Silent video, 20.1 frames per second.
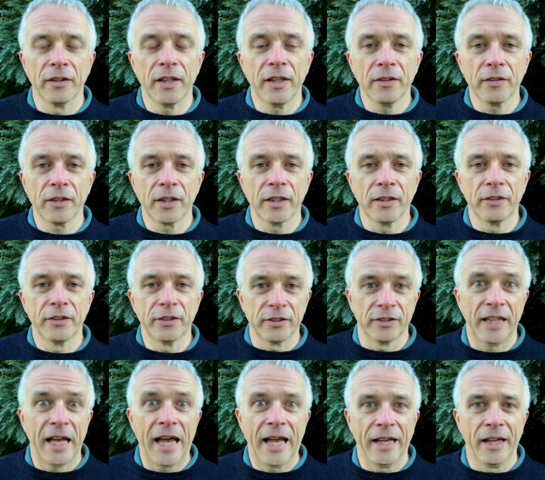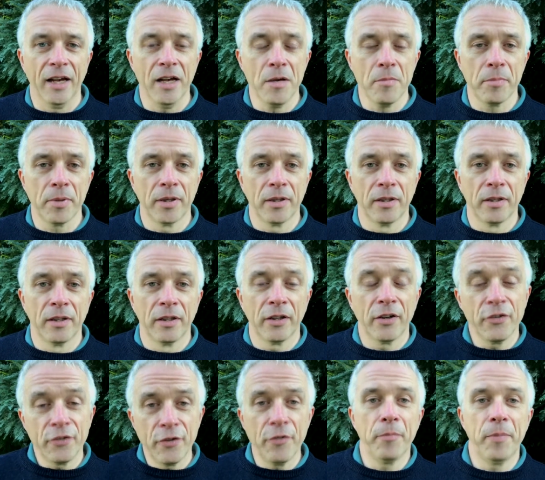They're not going to just hang up
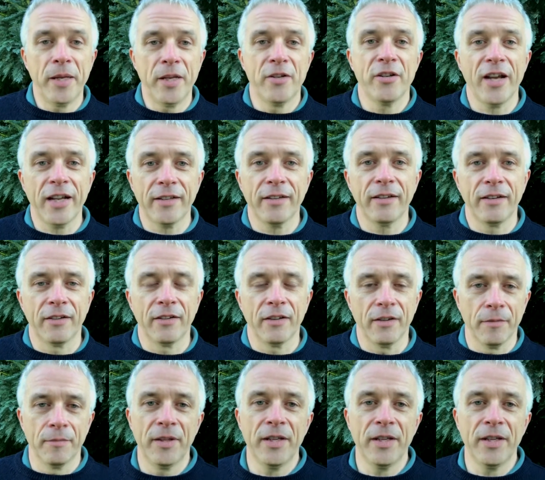because you've been chatting to them.